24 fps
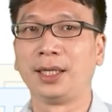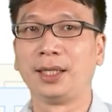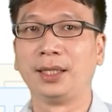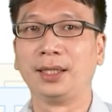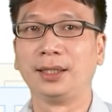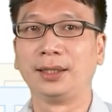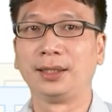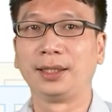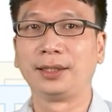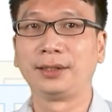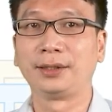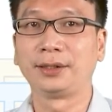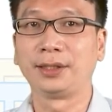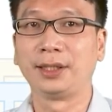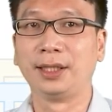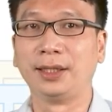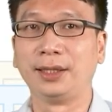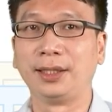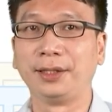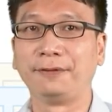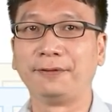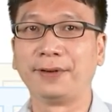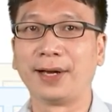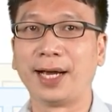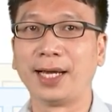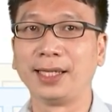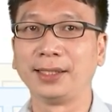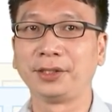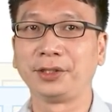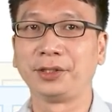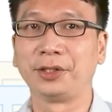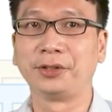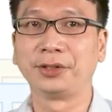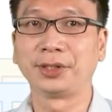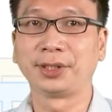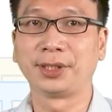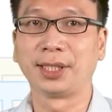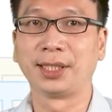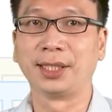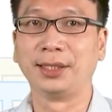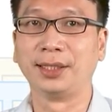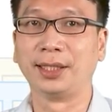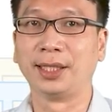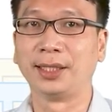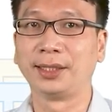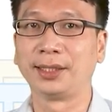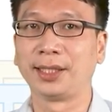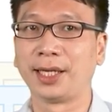The device shows
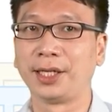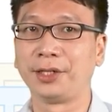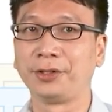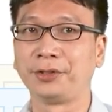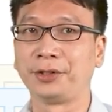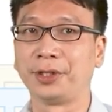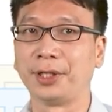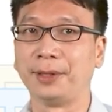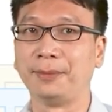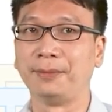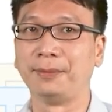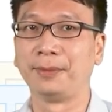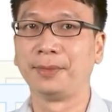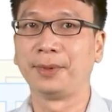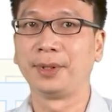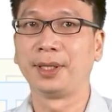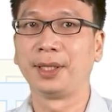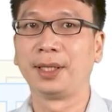synchronization.